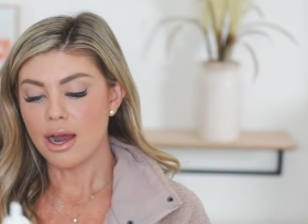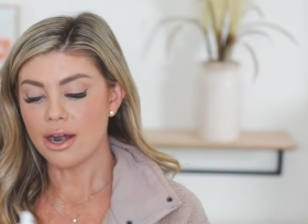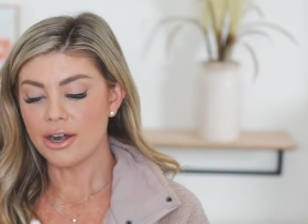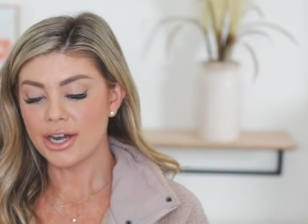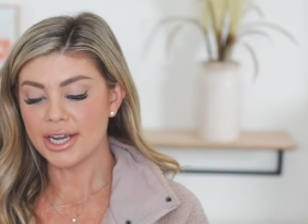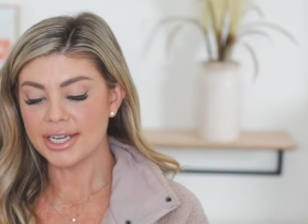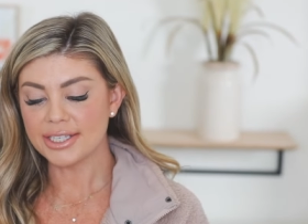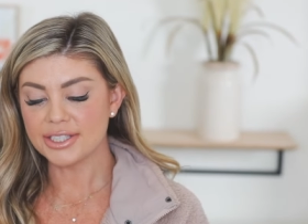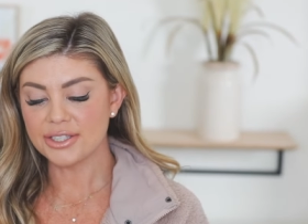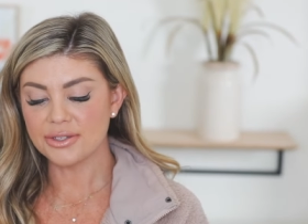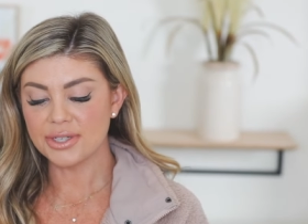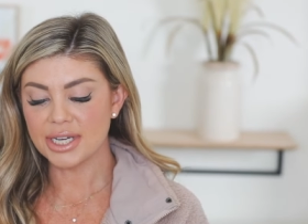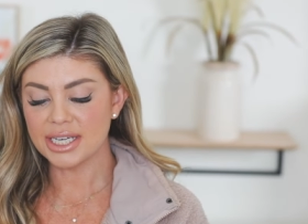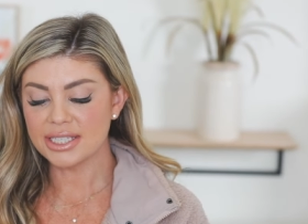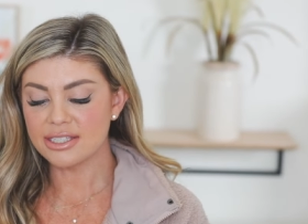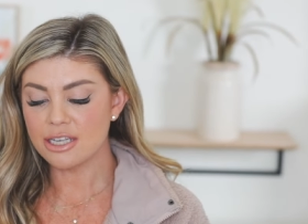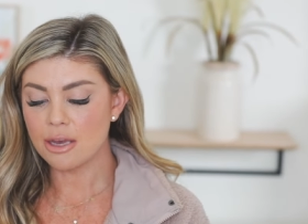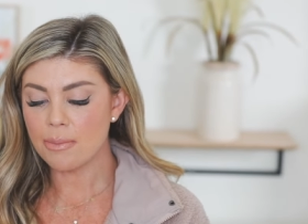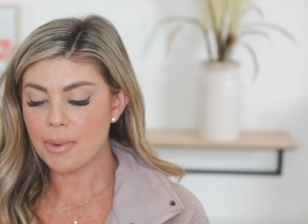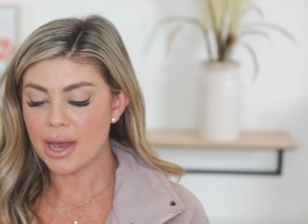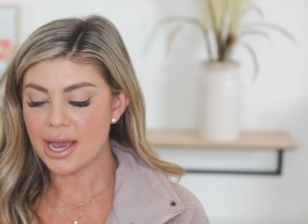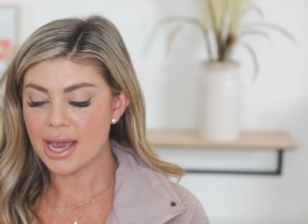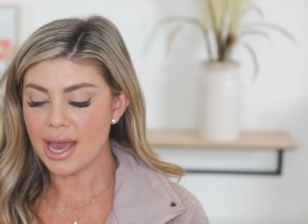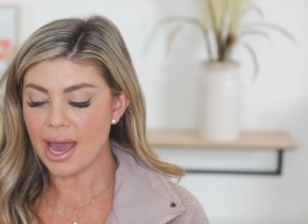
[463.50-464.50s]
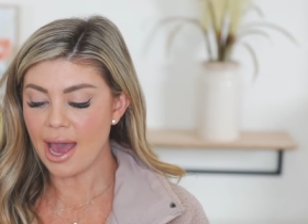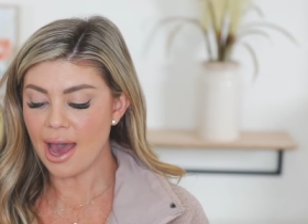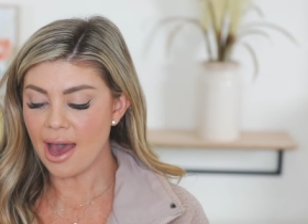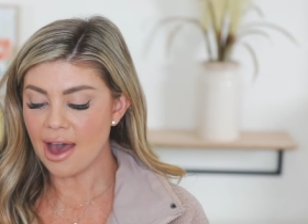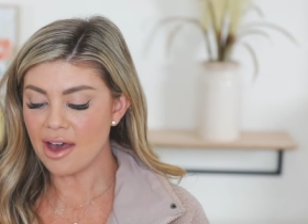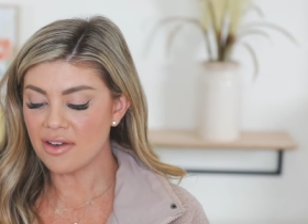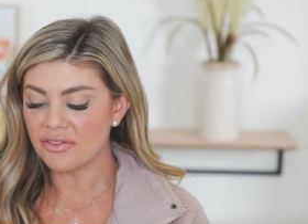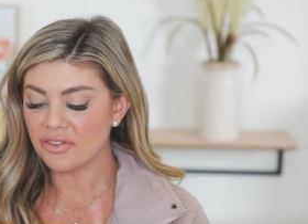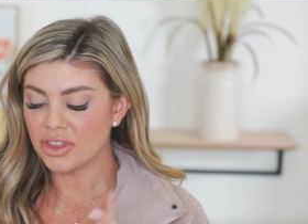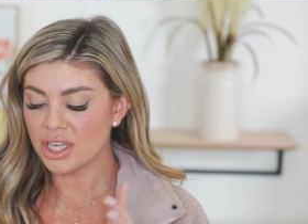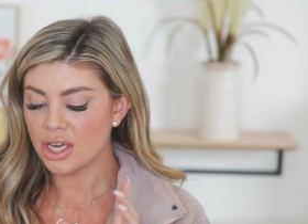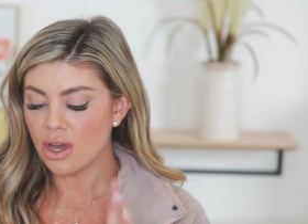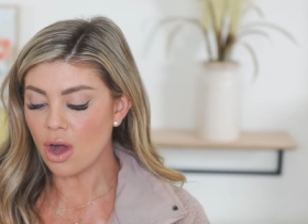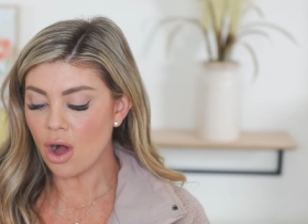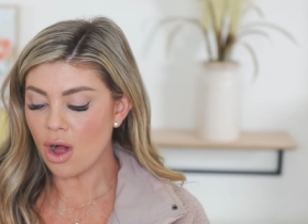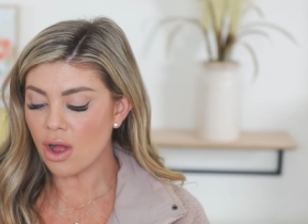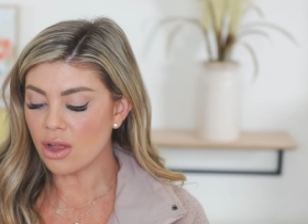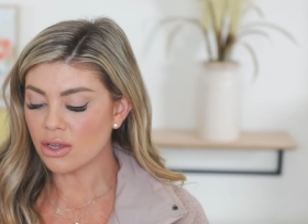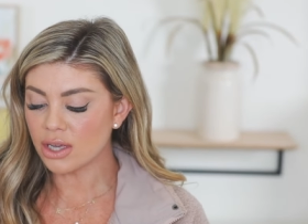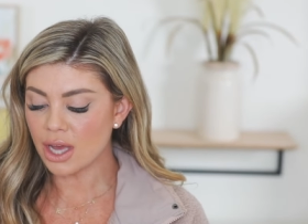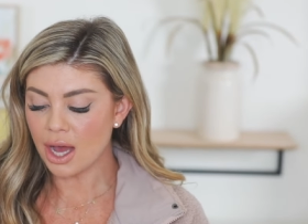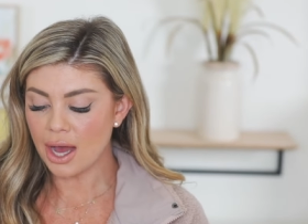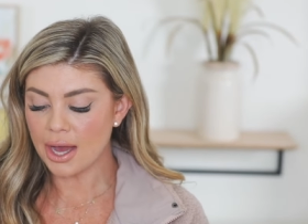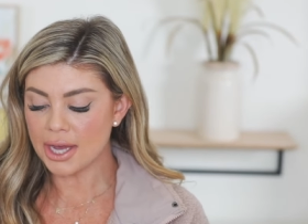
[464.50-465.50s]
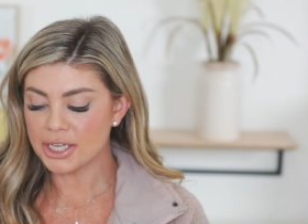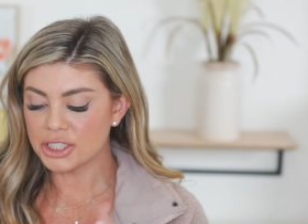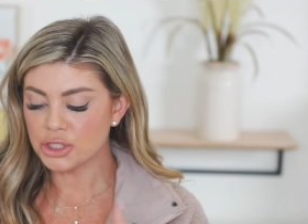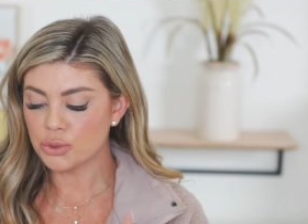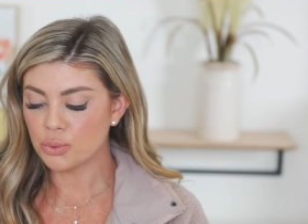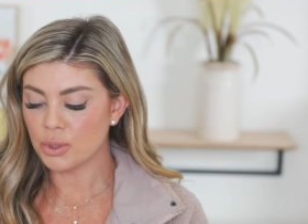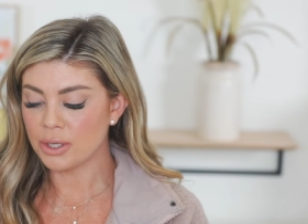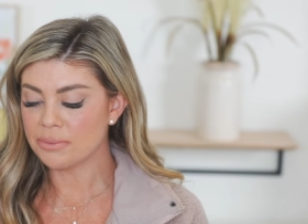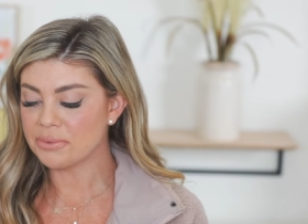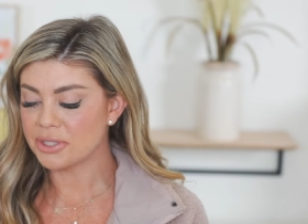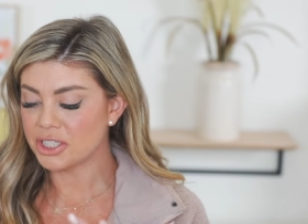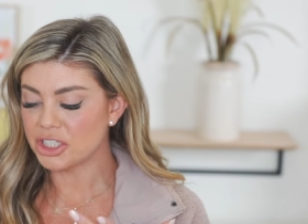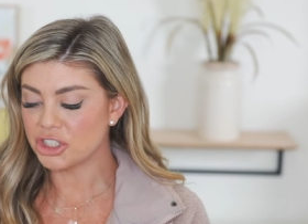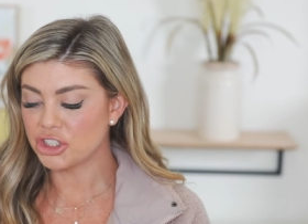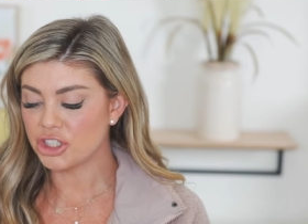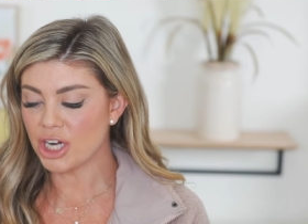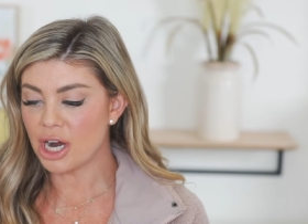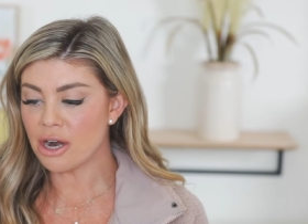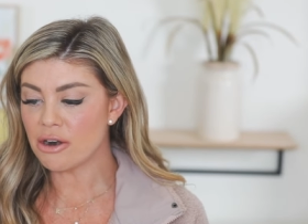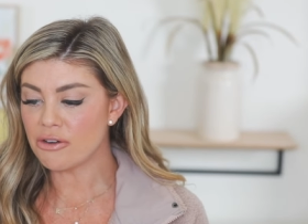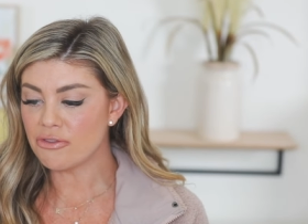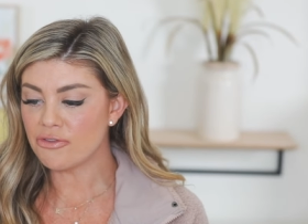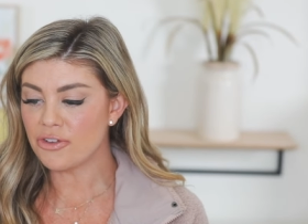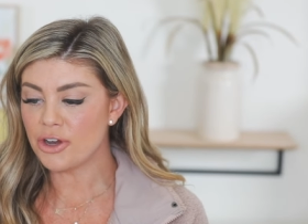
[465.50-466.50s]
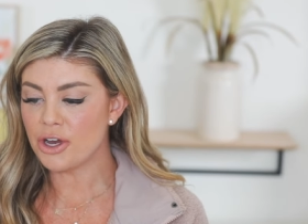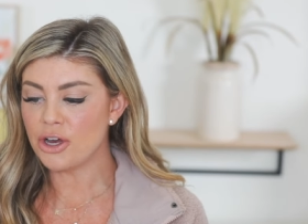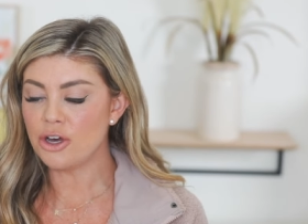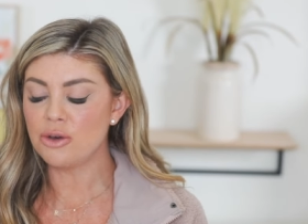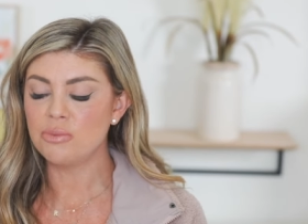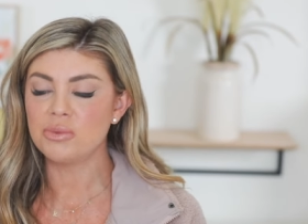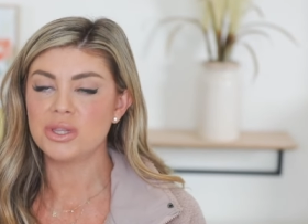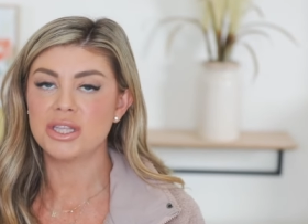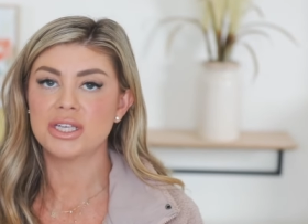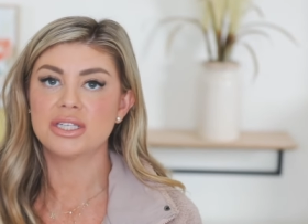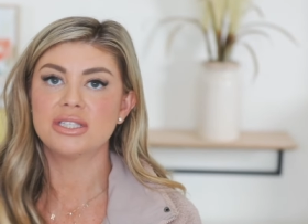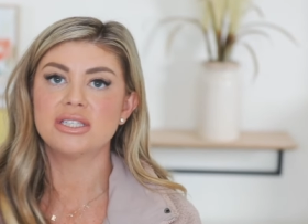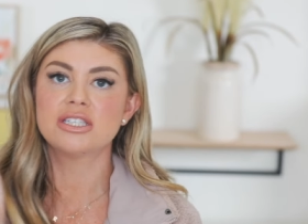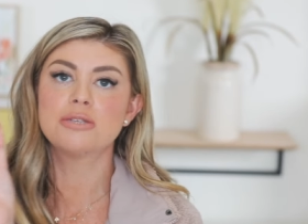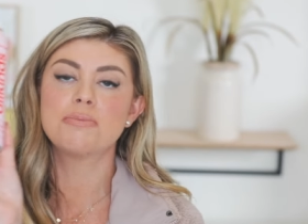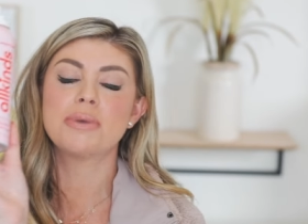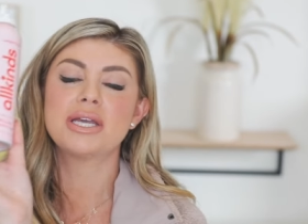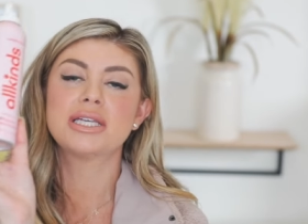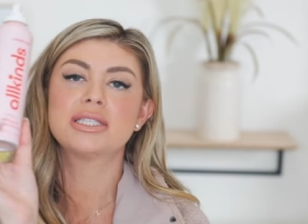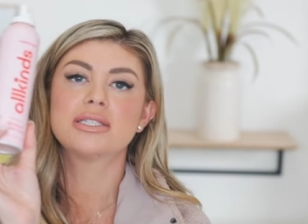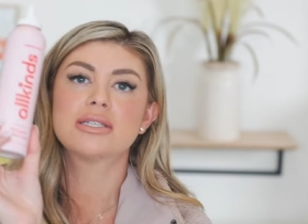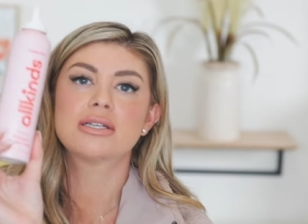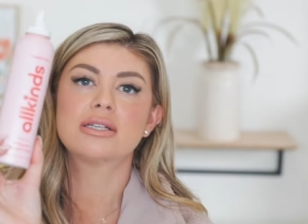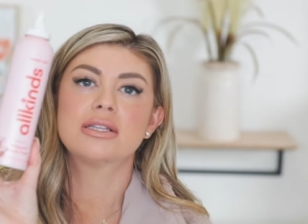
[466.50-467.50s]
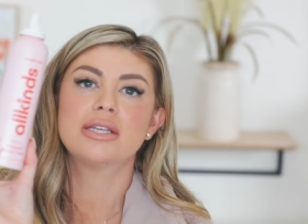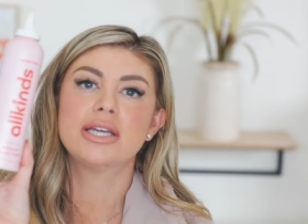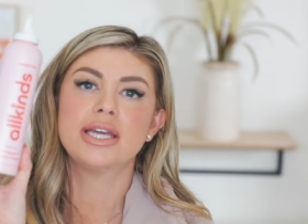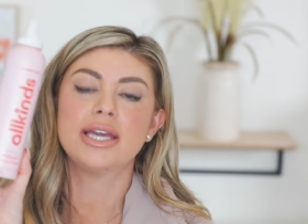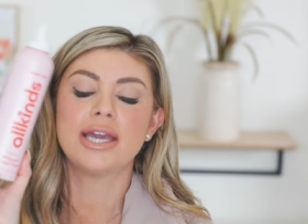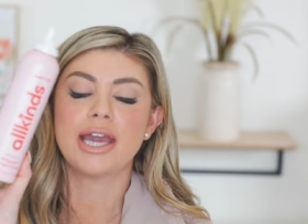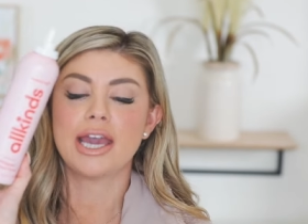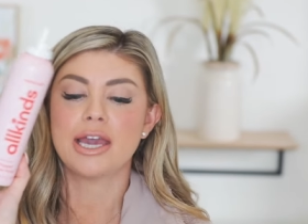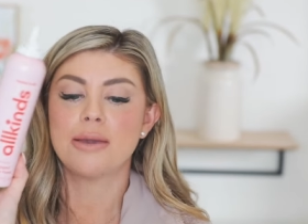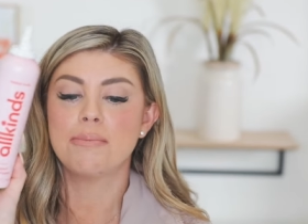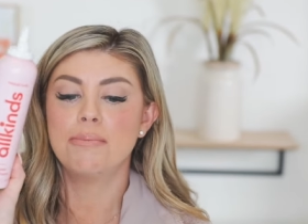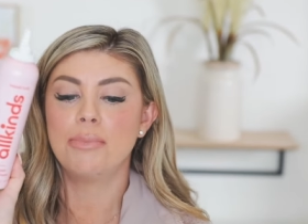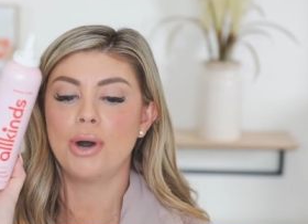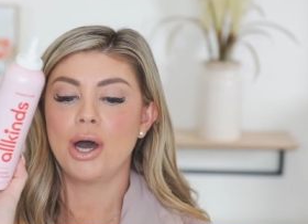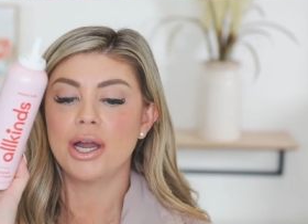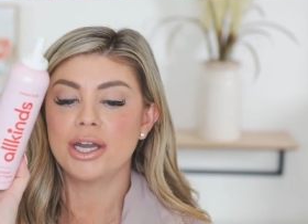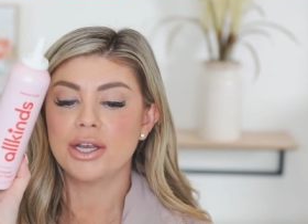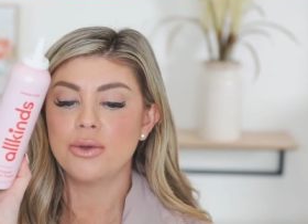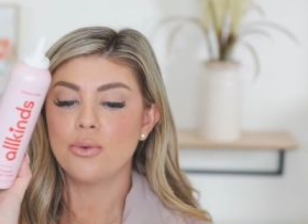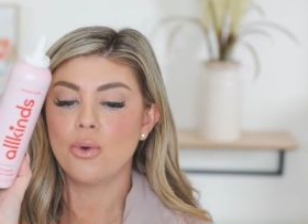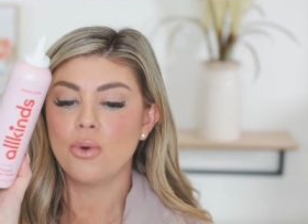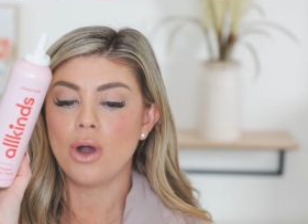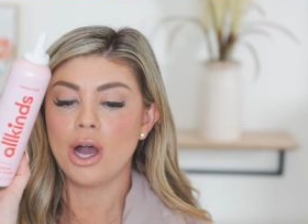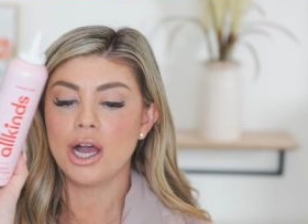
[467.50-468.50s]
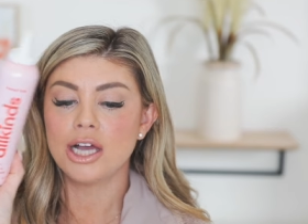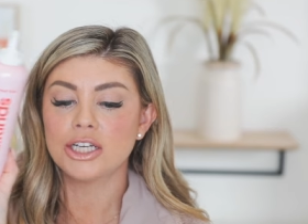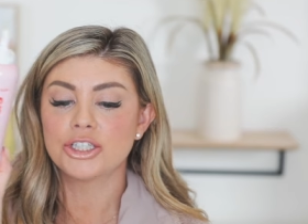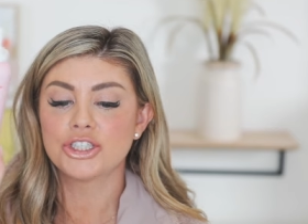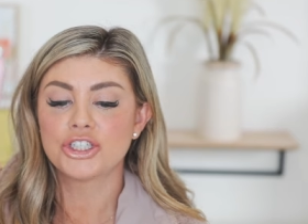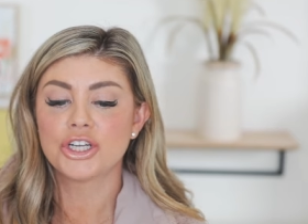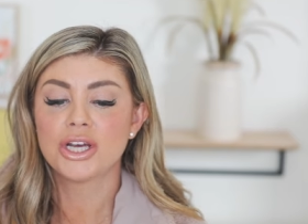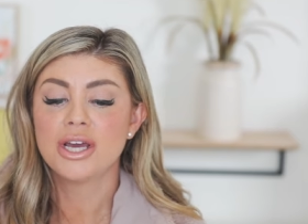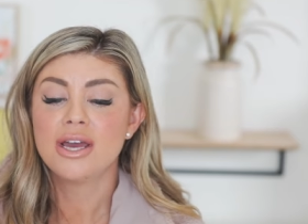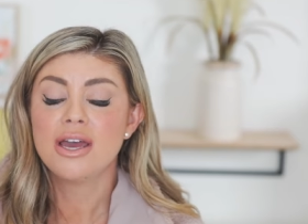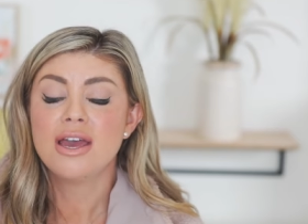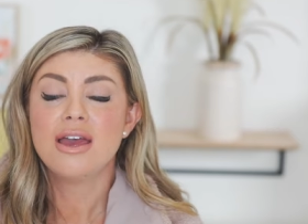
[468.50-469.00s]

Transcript: All right, so next up I have the All Kinds Whipped Shower Foam. This is basically a body wash.